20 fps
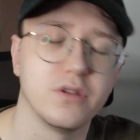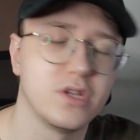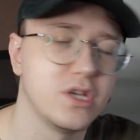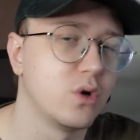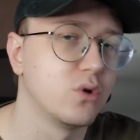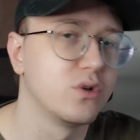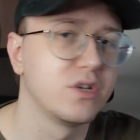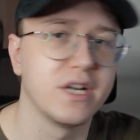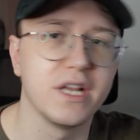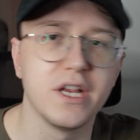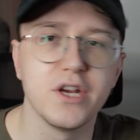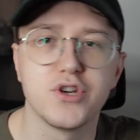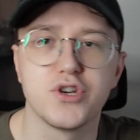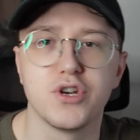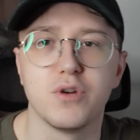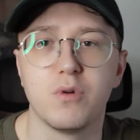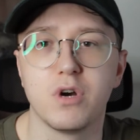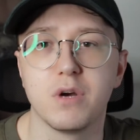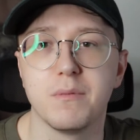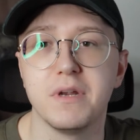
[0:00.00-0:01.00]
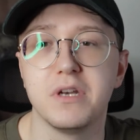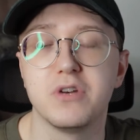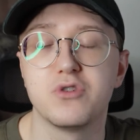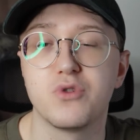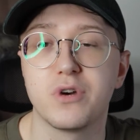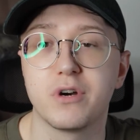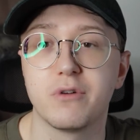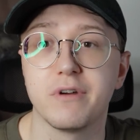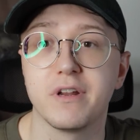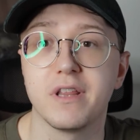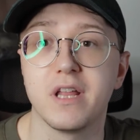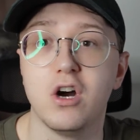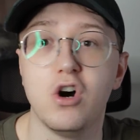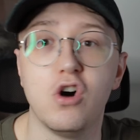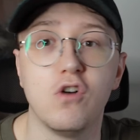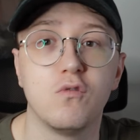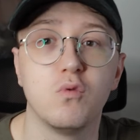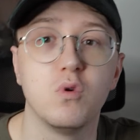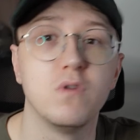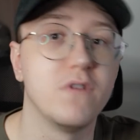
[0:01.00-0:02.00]
the on deletion, we're going to be triggering that
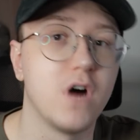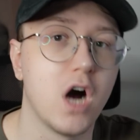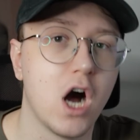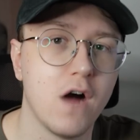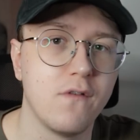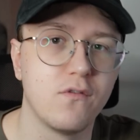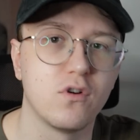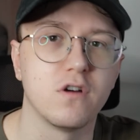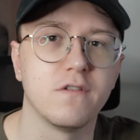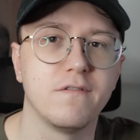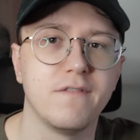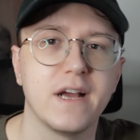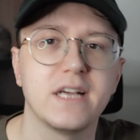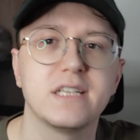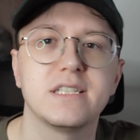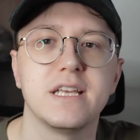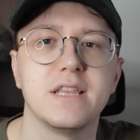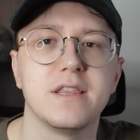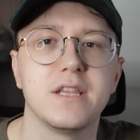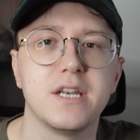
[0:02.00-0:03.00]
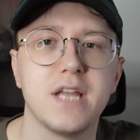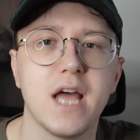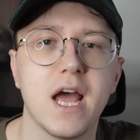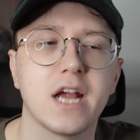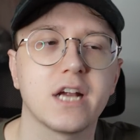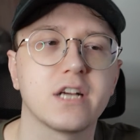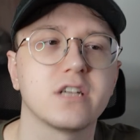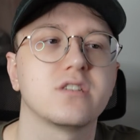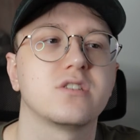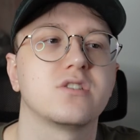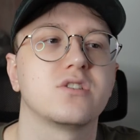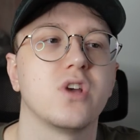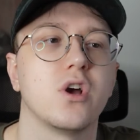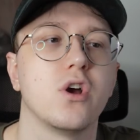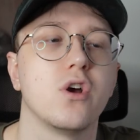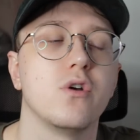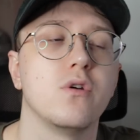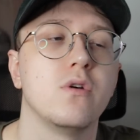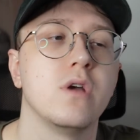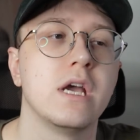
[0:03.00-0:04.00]
off with other effects in the deck.
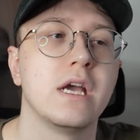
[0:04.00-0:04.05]
So